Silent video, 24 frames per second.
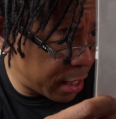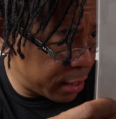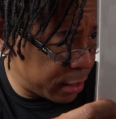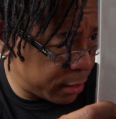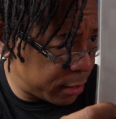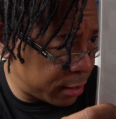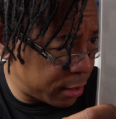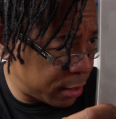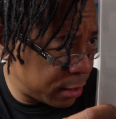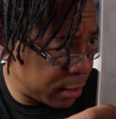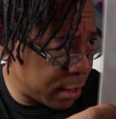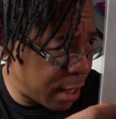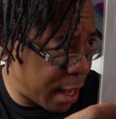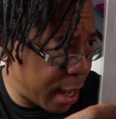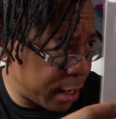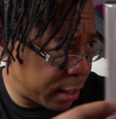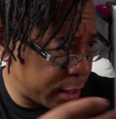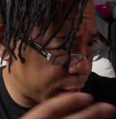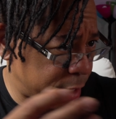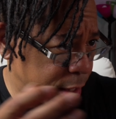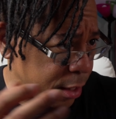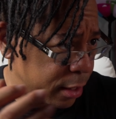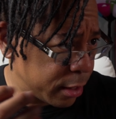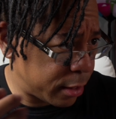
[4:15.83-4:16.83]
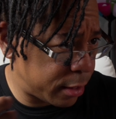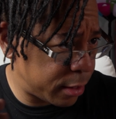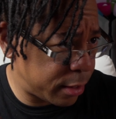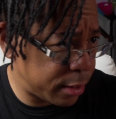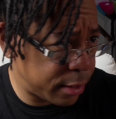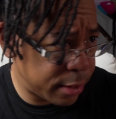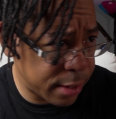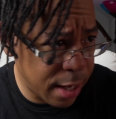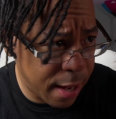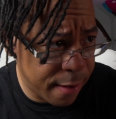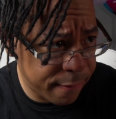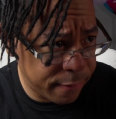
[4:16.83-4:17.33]
this is like a
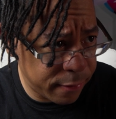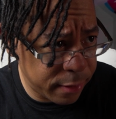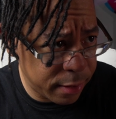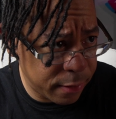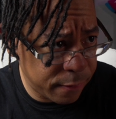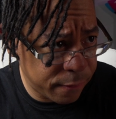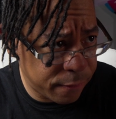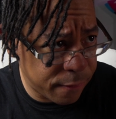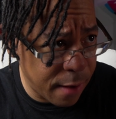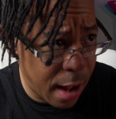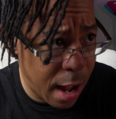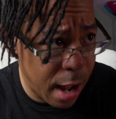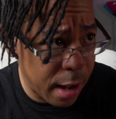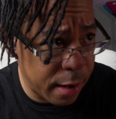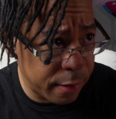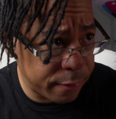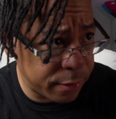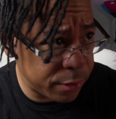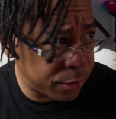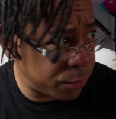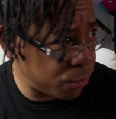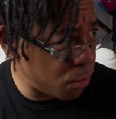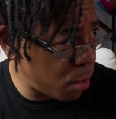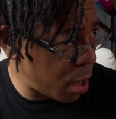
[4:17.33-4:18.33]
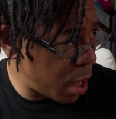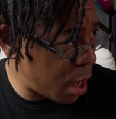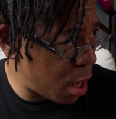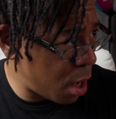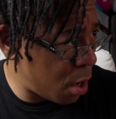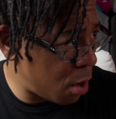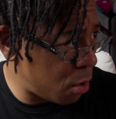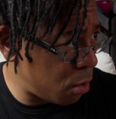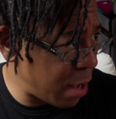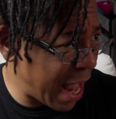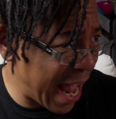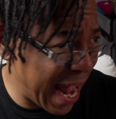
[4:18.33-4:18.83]
7.5 as
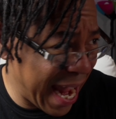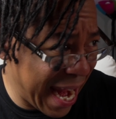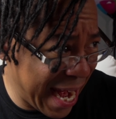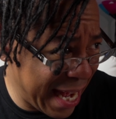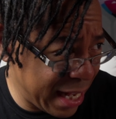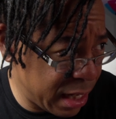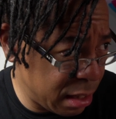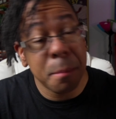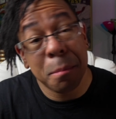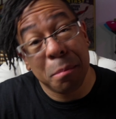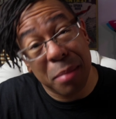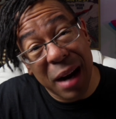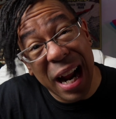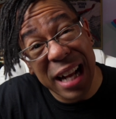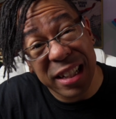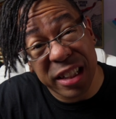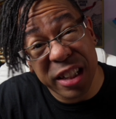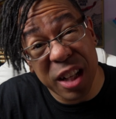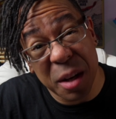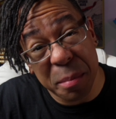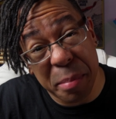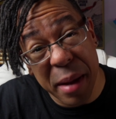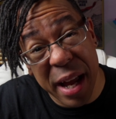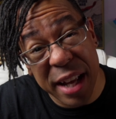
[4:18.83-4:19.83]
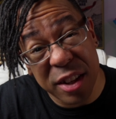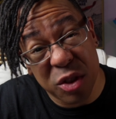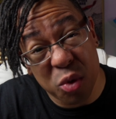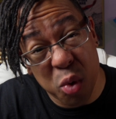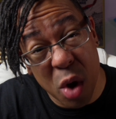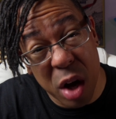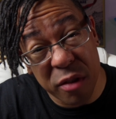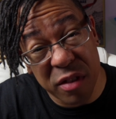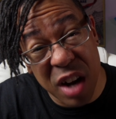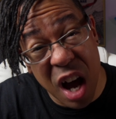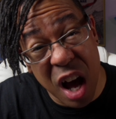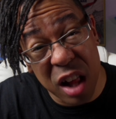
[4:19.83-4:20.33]
well, 8, but I should have paid
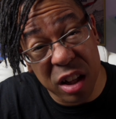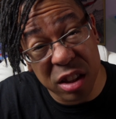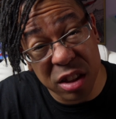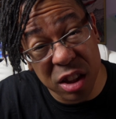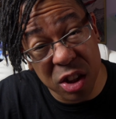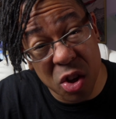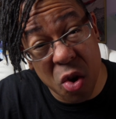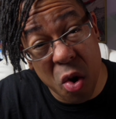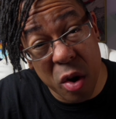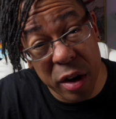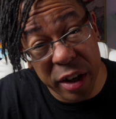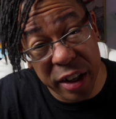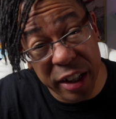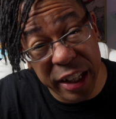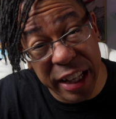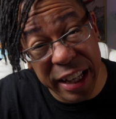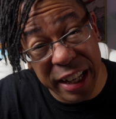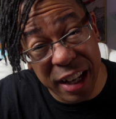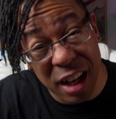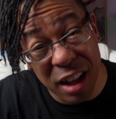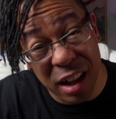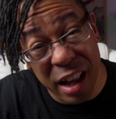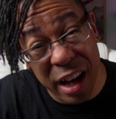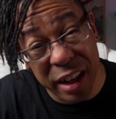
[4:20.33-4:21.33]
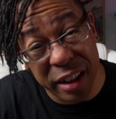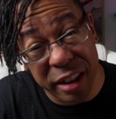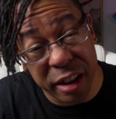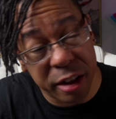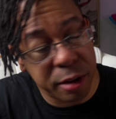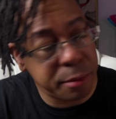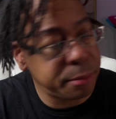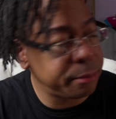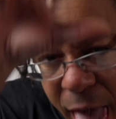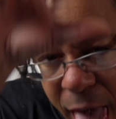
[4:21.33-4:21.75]
$12 according to Key Collector.